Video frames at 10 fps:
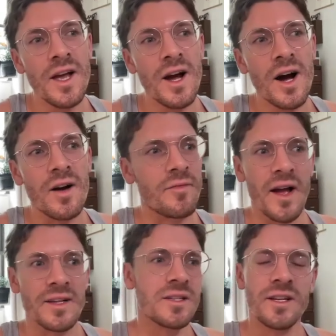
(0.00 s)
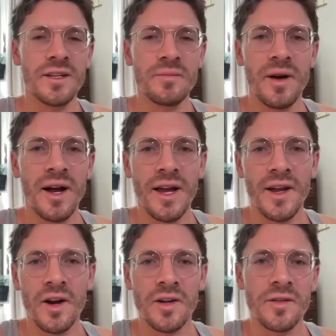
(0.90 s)
are fascinated by
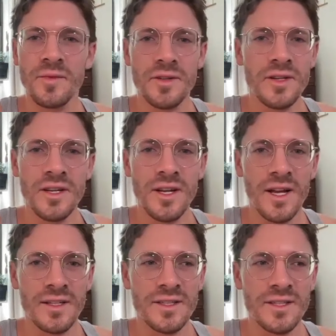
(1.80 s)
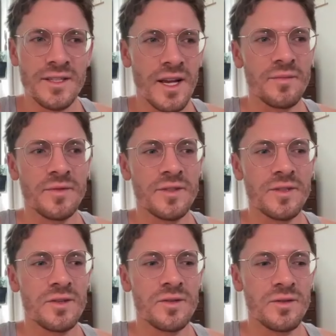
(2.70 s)
our community and its attempt
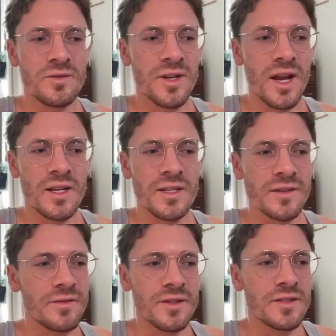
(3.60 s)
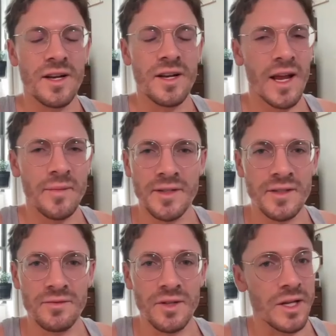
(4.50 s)
to create different dynamics
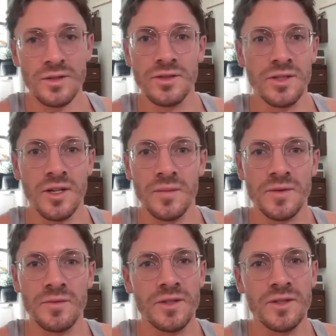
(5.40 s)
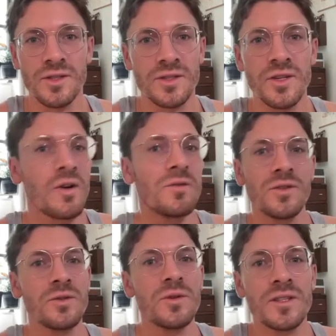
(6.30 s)
in relationships. We just
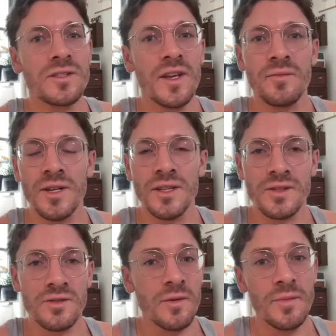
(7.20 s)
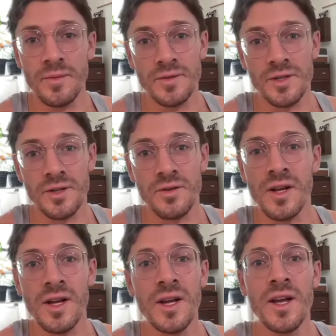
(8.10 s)
don't do it the same way that straight people do.
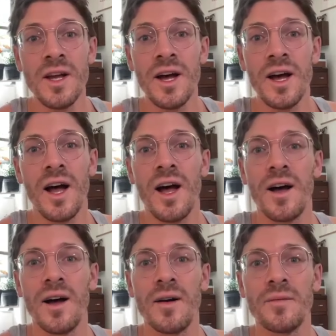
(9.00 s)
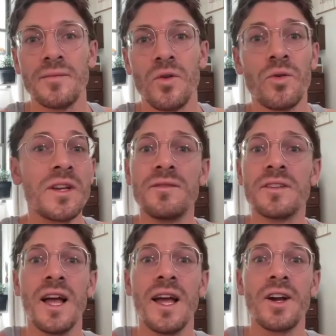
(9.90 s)
Or
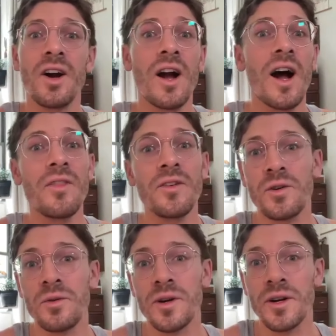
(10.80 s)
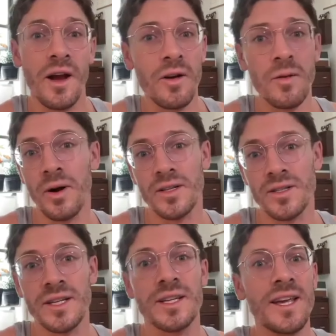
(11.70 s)
even like our other queer counterparts.
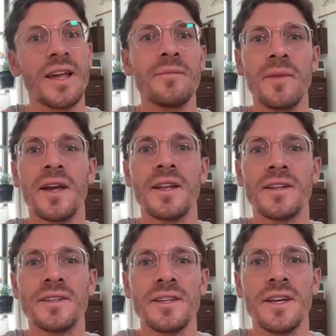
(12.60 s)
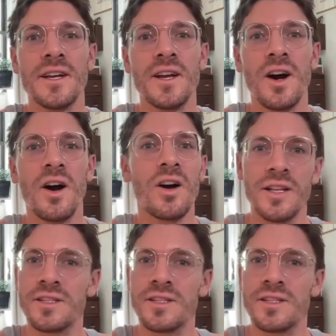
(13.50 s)
Like, gay men are its